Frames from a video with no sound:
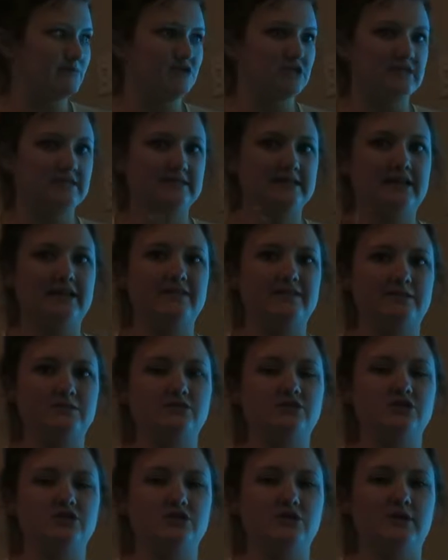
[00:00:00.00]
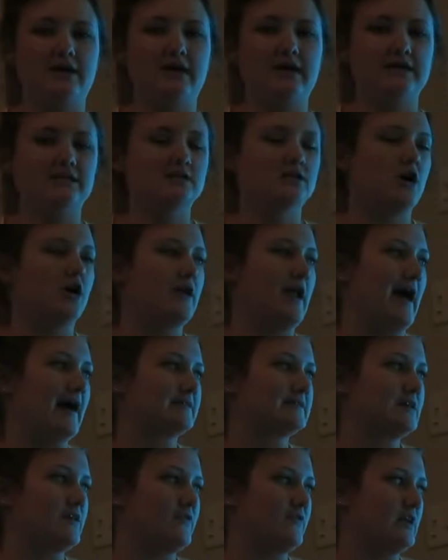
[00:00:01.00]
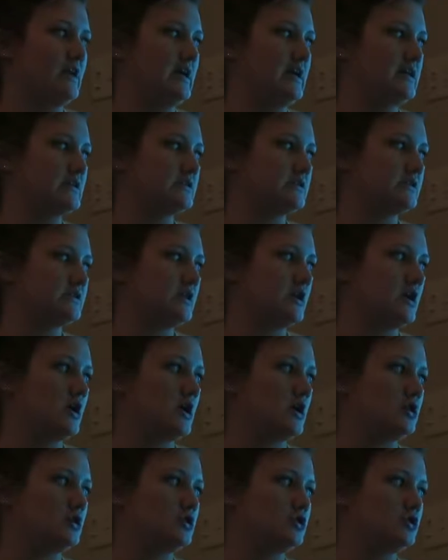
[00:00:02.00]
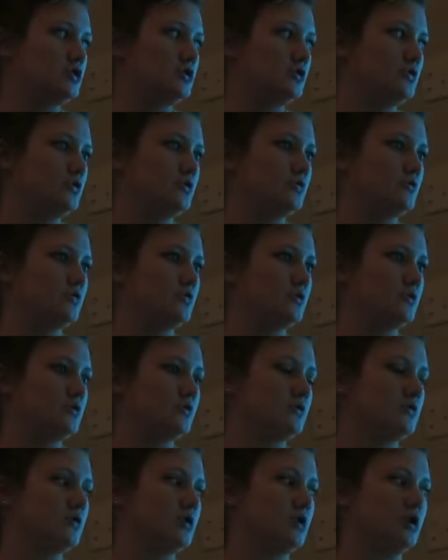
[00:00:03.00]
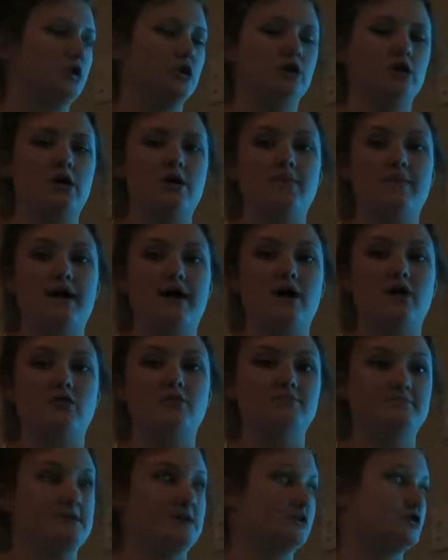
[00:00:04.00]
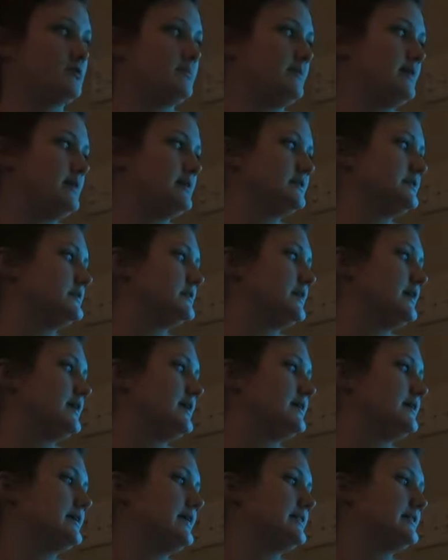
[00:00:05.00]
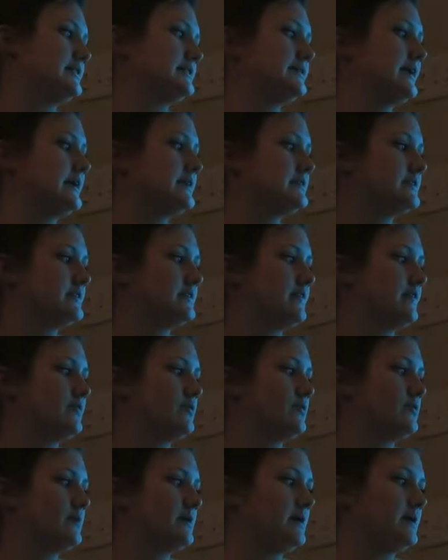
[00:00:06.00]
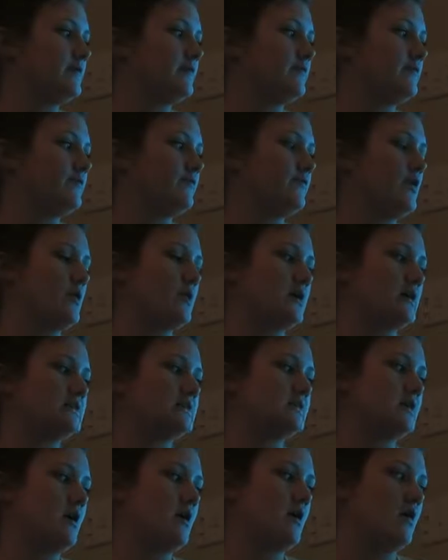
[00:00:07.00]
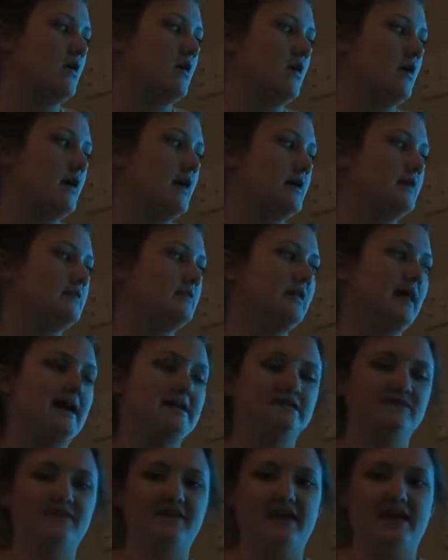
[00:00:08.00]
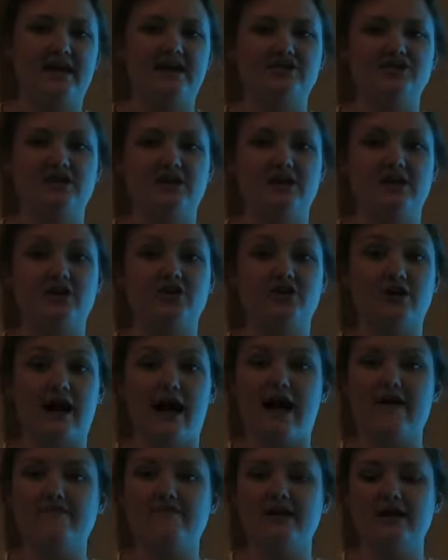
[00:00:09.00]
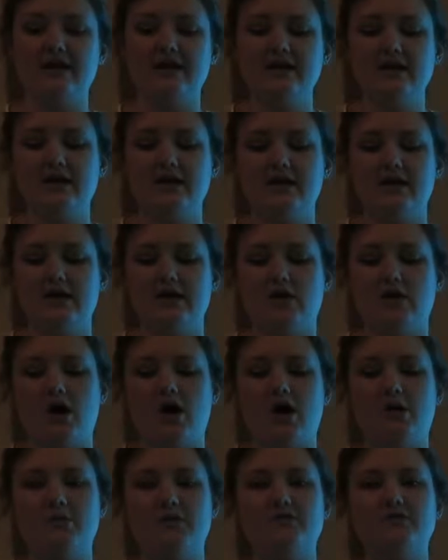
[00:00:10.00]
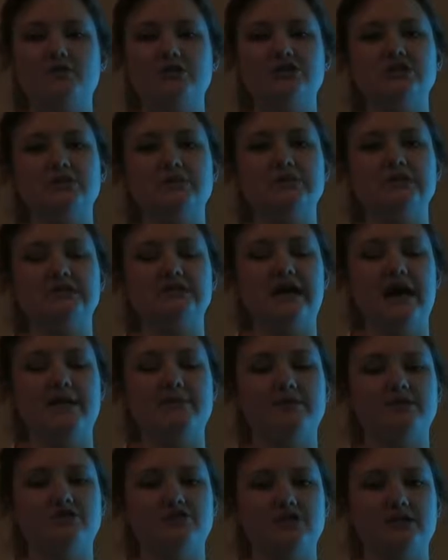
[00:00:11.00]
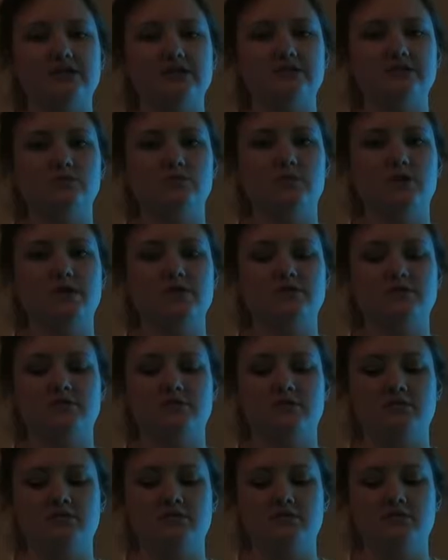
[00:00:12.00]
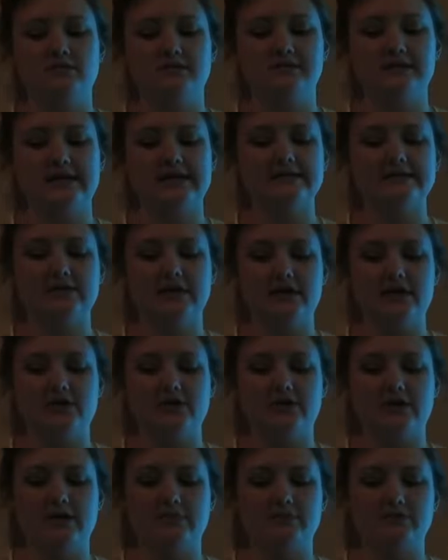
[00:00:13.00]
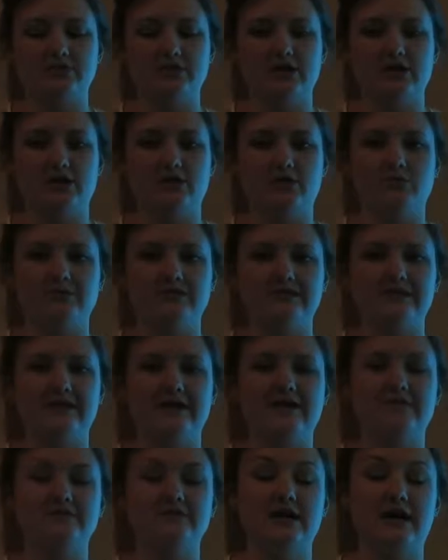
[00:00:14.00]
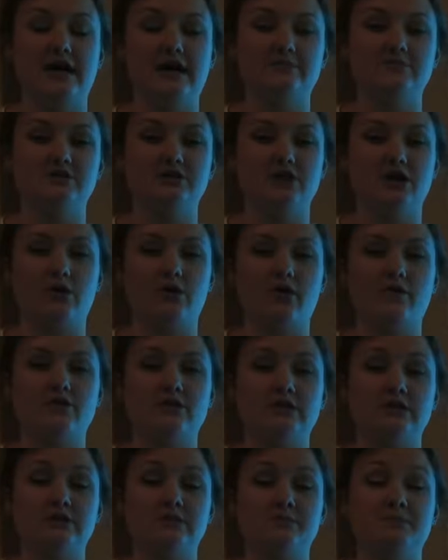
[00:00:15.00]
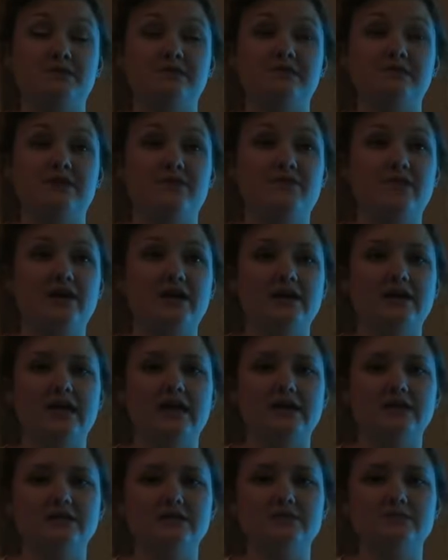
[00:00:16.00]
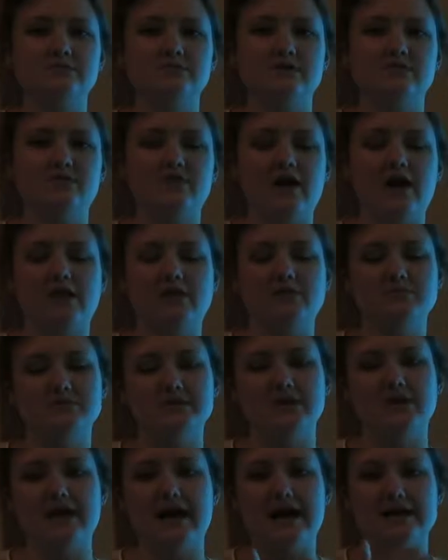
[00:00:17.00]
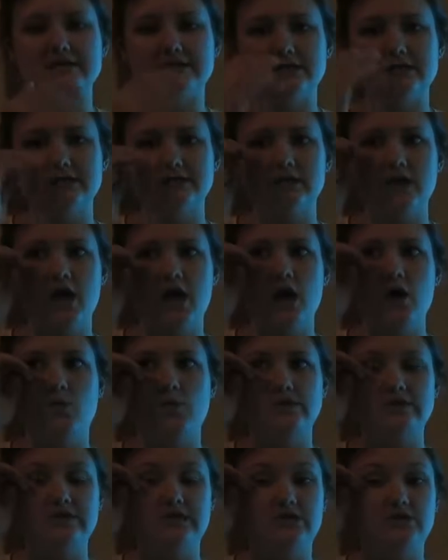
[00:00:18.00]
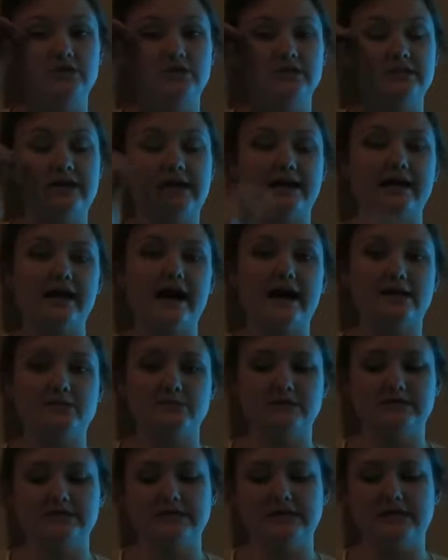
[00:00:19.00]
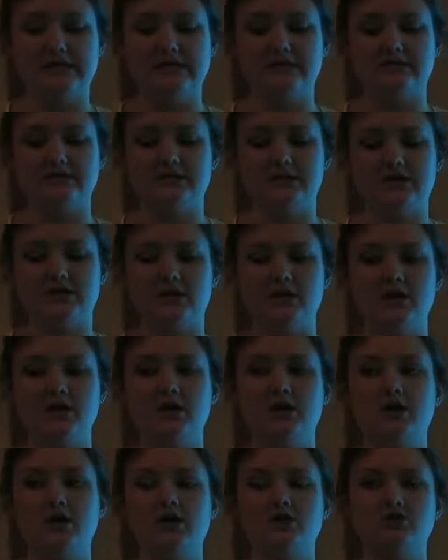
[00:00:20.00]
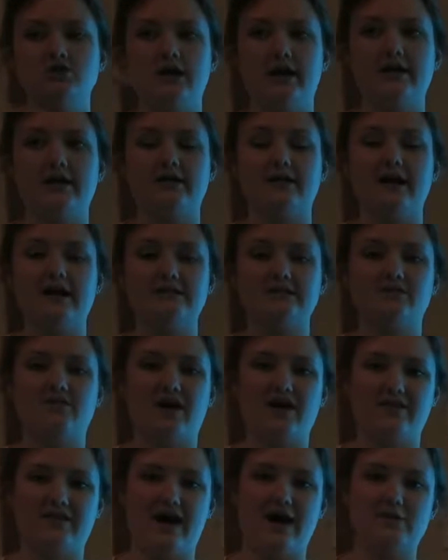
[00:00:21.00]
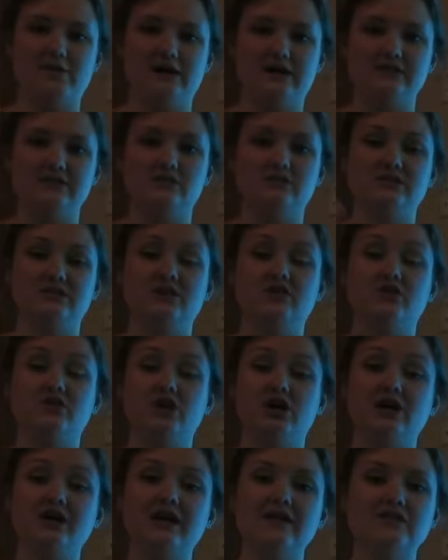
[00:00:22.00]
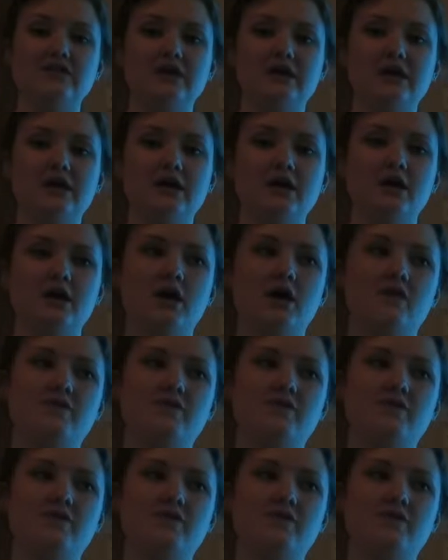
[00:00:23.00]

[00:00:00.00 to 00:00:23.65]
just getting them to do hands-on activities to learn about measurement. The secondary level, we focused on classification and graphing. Unfortunately, with the time constraints with the secondary unit in particular, we didn't have time to go over the specific kingdoms and phylums in classes. We did use a dichotomous key to try to classify that way, so it did look at the